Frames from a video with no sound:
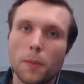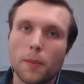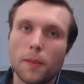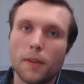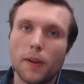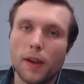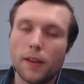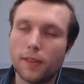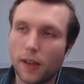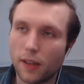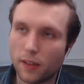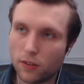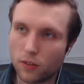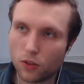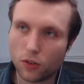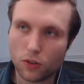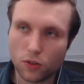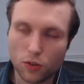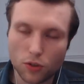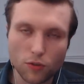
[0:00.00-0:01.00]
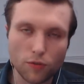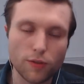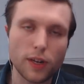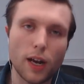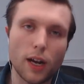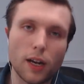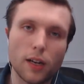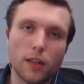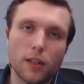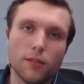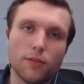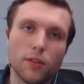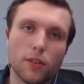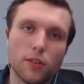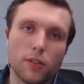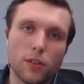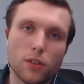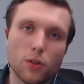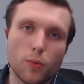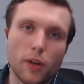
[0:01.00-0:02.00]
And that's just the reality of the
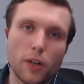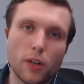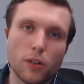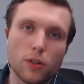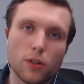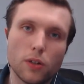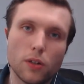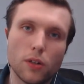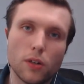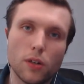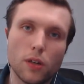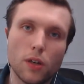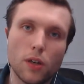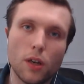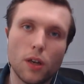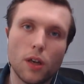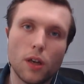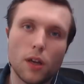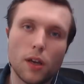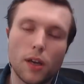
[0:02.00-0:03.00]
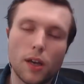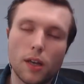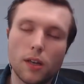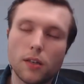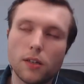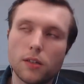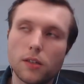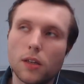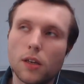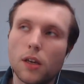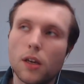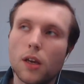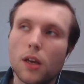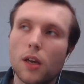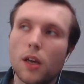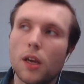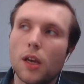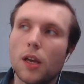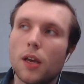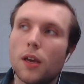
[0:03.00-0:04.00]
situation. And
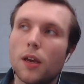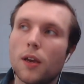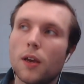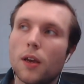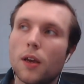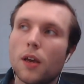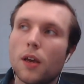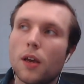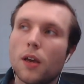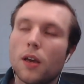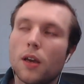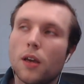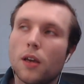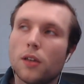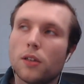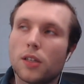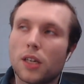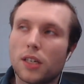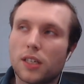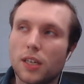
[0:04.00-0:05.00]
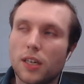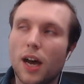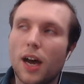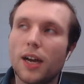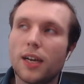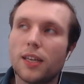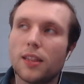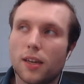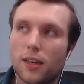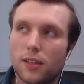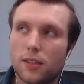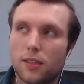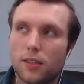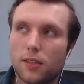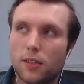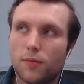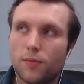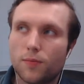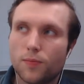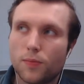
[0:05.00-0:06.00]
to deny
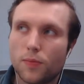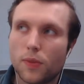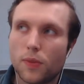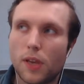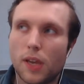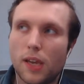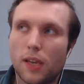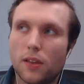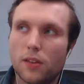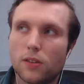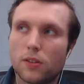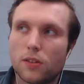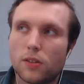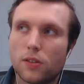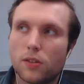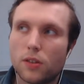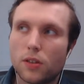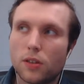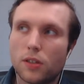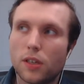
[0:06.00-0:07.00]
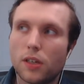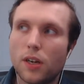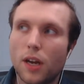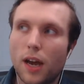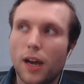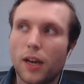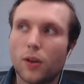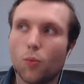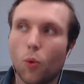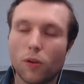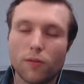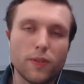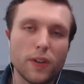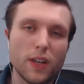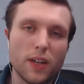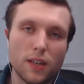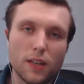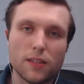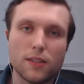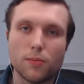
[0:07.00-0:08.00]
this is to deny what
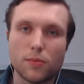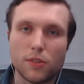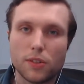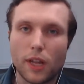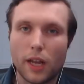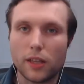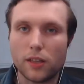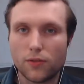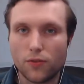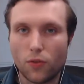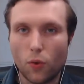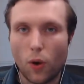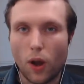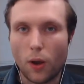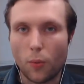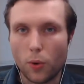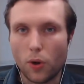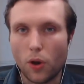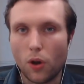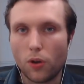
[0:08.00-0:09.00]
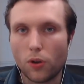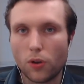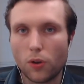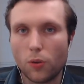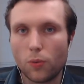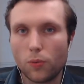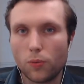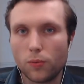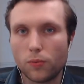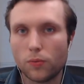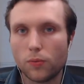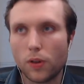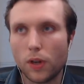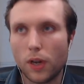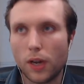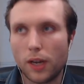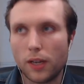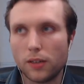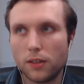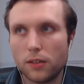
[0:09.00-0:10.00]
veganism stands for, I would argue.
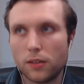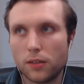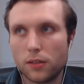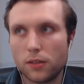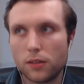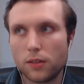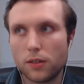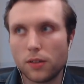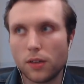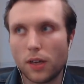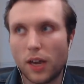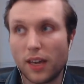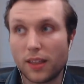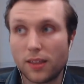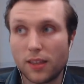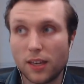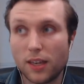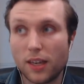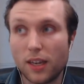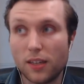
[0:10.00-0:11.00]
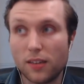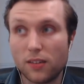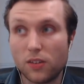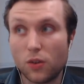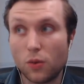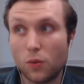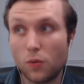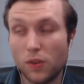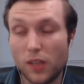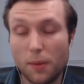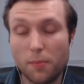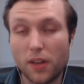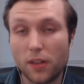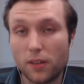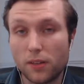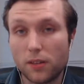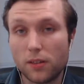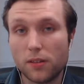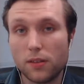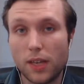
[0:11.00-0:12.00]
And I think is to
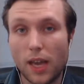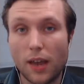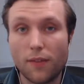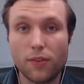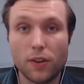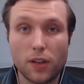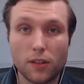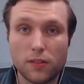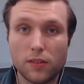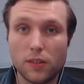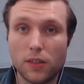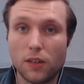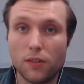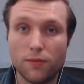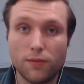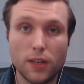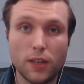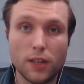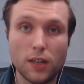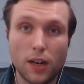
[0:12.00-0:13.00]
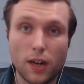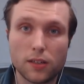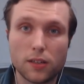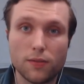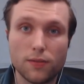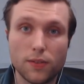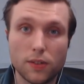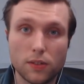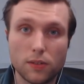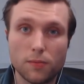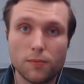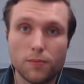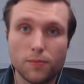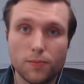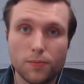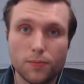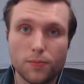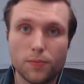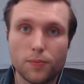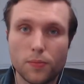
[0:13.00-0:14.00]
limit the efficacy of vegan activism.
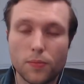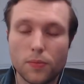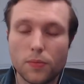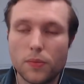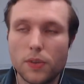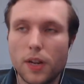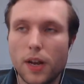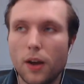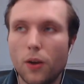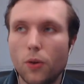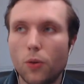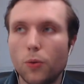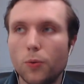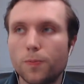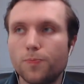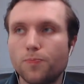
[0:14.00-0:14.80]
Now,